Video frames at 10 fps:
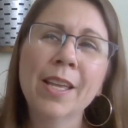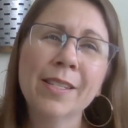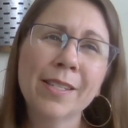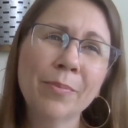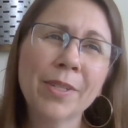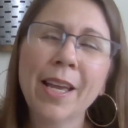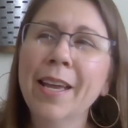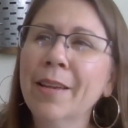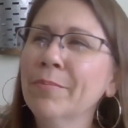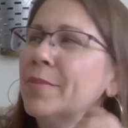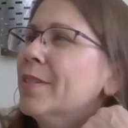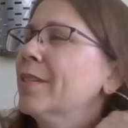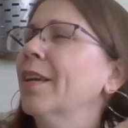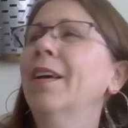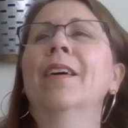
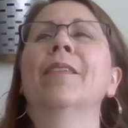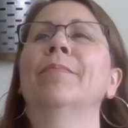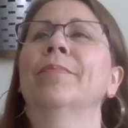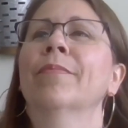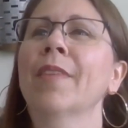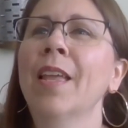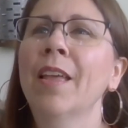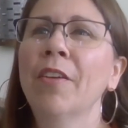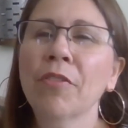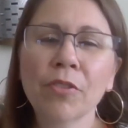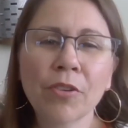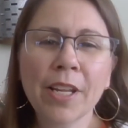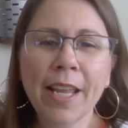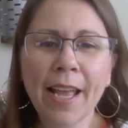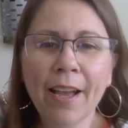Sometimes
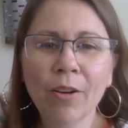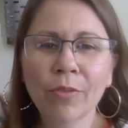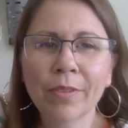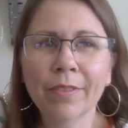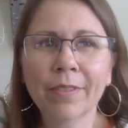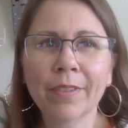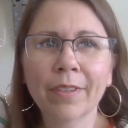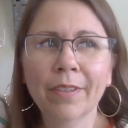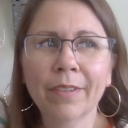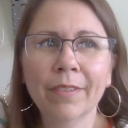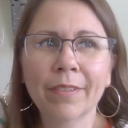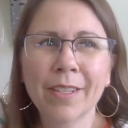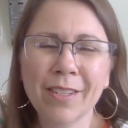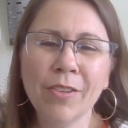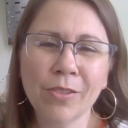30 count
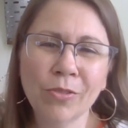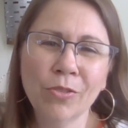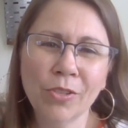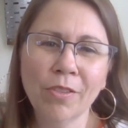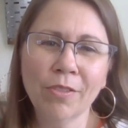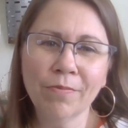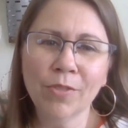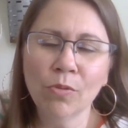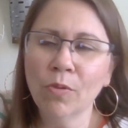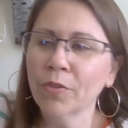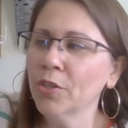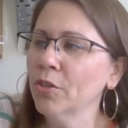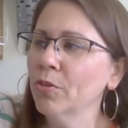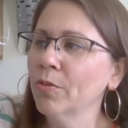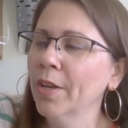is also usually 2 over
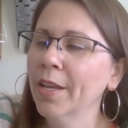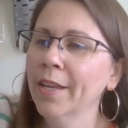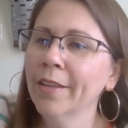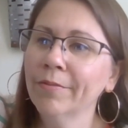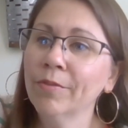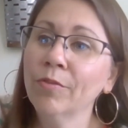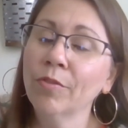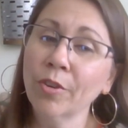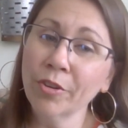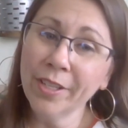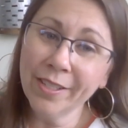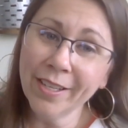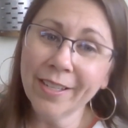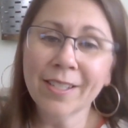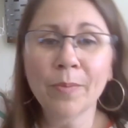2.
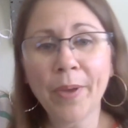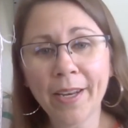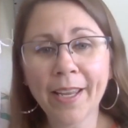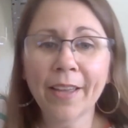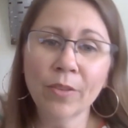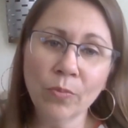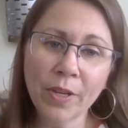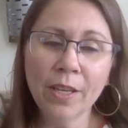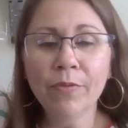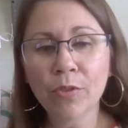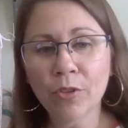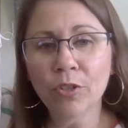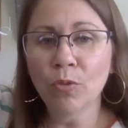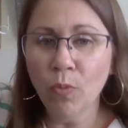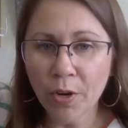36, depending on the weave, you could
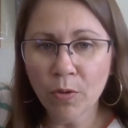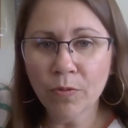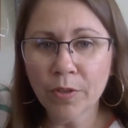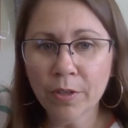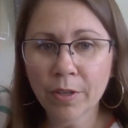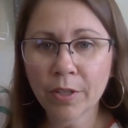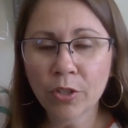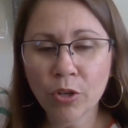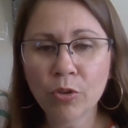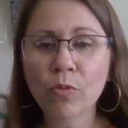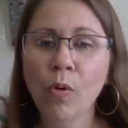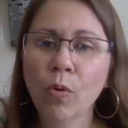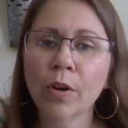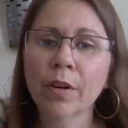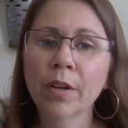do 1 over 2
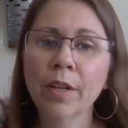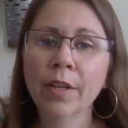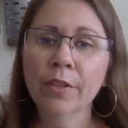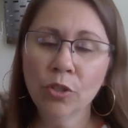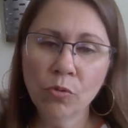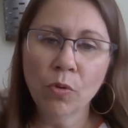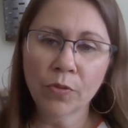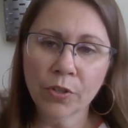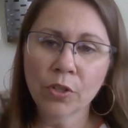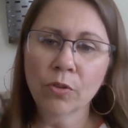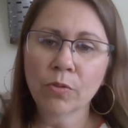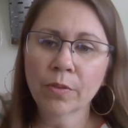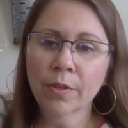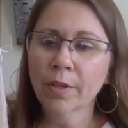or 2 over 2.